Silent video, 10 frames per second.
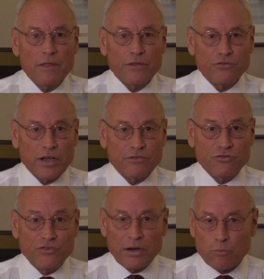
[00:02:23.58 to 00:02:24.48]
The
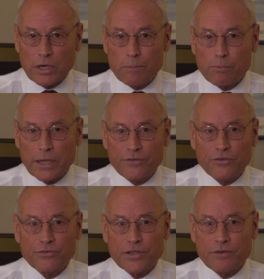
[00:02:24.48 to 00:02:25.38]
judge generally
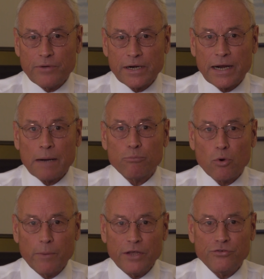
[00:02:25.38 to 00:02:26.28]
places the defendant on
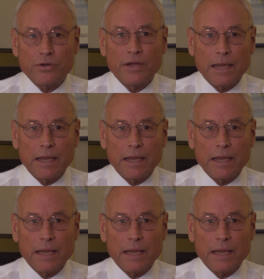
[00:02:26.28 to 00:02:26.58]
probation